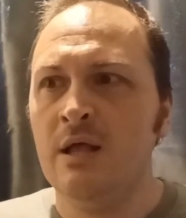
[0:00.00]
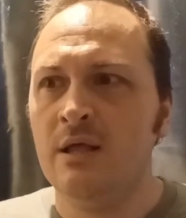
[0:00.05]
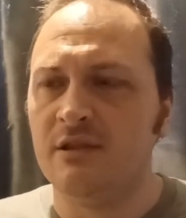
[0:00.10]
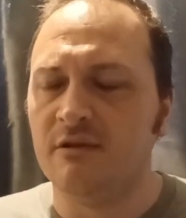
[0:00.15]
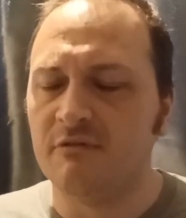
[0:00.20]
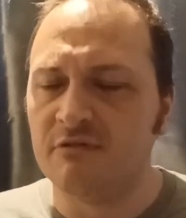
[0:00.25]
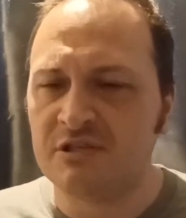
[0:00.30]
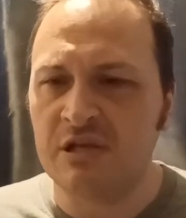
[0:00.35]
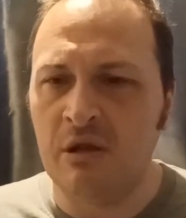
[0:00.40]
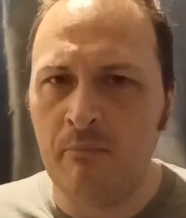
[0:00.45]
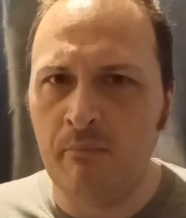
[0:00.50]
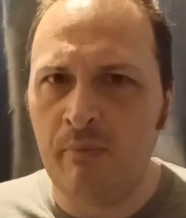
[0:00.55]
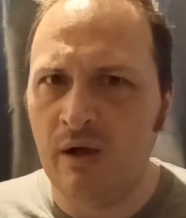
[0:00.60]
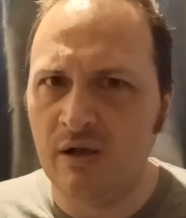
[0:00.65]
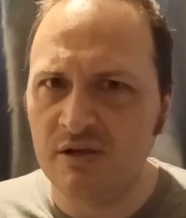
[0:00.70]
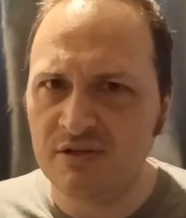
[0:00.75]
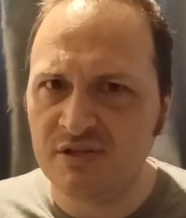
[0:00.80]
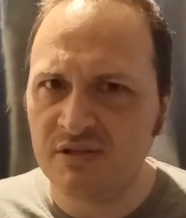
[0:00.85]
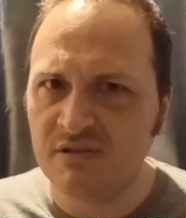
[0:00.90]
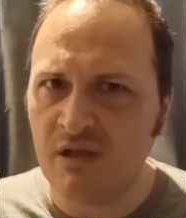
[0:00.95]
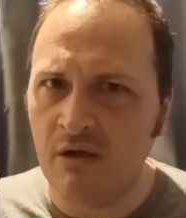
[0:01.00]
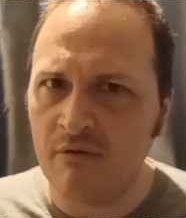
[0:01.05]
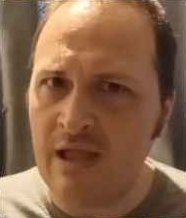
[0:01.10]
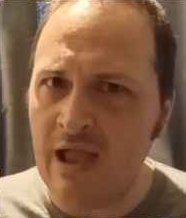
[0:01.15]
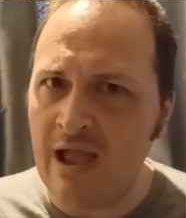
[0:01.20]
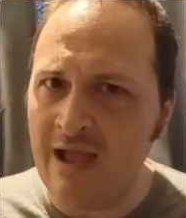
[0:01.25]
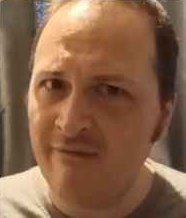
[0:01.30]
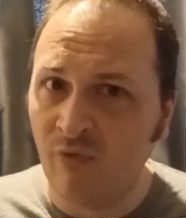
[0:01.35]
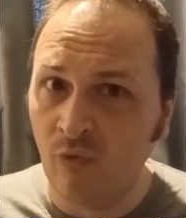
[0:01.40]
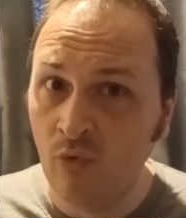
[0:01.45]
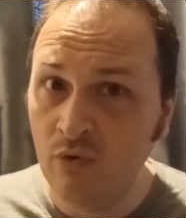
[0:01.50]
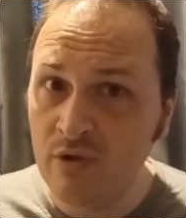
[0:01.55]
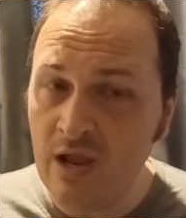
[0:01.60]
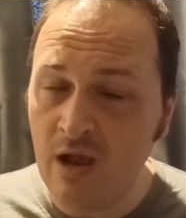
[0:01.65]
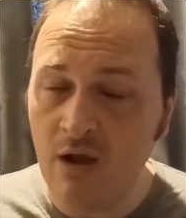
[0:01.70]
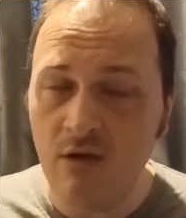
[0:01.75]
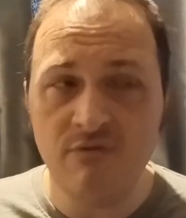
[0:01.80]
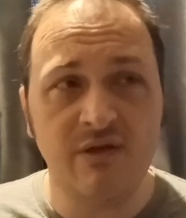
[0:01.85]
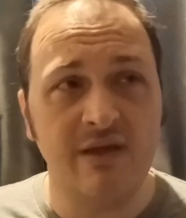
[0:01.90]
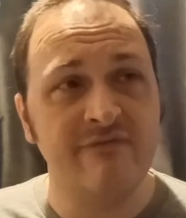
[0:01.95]
There are some parts that don't have
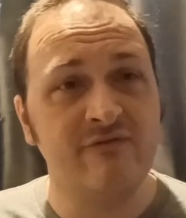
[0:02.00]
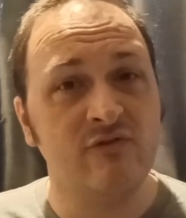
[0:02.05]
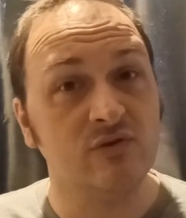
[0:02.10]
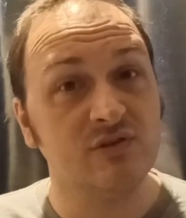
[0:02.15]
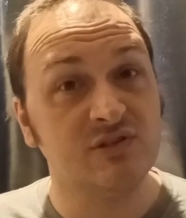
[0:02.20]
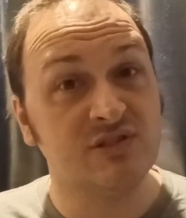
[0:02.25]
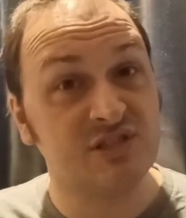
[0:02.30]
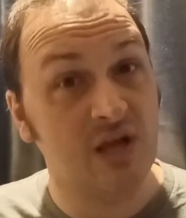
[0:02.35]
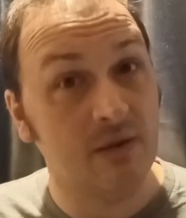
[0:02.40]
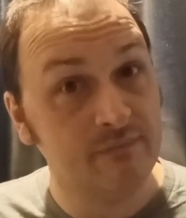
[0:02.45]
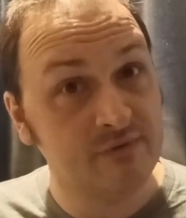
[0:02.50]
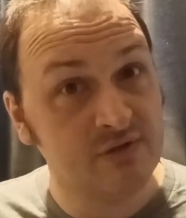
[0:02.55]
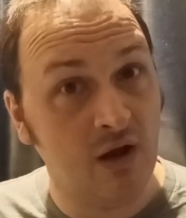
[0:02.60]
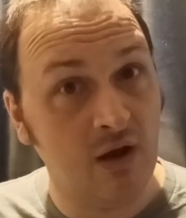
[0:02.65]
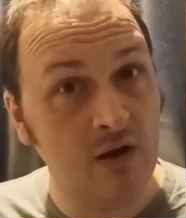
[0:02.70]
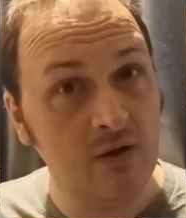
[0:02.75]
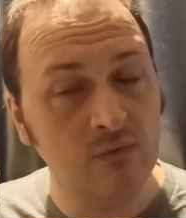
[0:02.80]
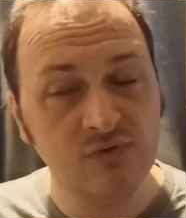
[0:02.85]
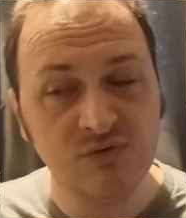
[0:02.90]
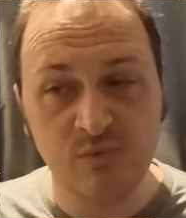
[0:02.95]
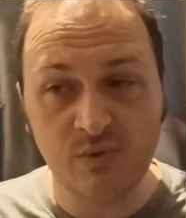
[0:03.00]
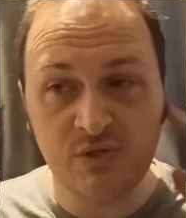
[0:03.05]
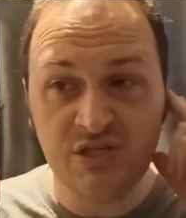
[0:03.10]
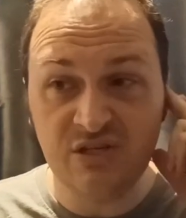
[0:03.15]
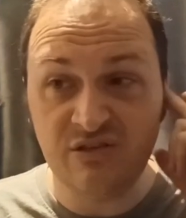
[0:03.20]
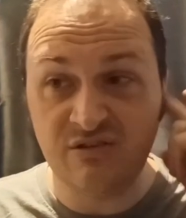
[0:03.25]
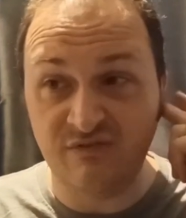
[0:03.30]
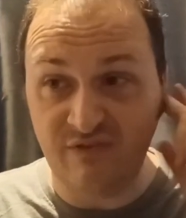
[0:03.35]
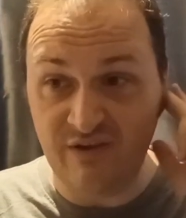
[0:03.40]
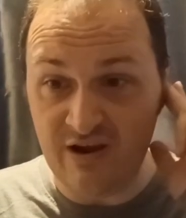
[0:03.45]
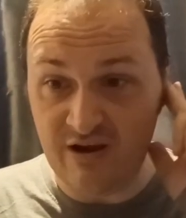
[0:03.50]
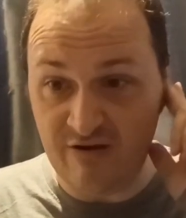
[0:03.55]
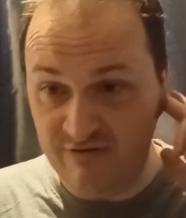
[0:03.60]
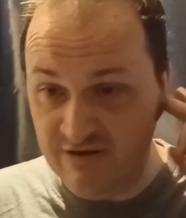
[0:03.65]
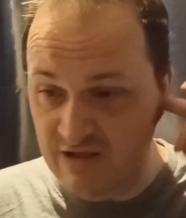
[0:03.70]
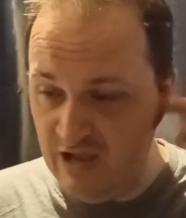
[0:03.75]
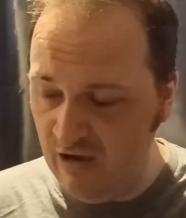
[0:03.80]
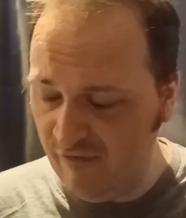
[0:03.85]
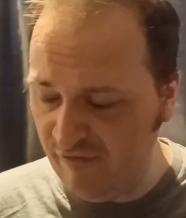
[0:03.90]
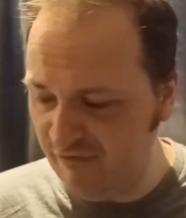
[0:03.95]
audio. They've got subtitles, which is fair
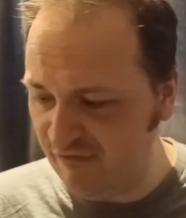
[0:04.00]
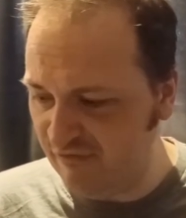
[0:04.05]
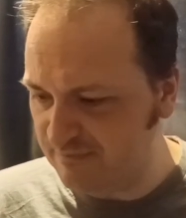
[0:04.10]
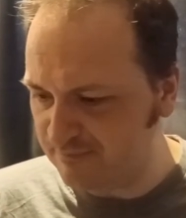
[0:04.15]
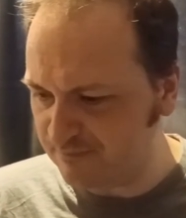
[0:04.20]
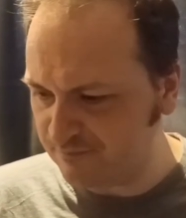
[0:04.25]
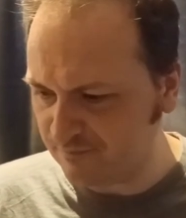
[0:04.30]
enough,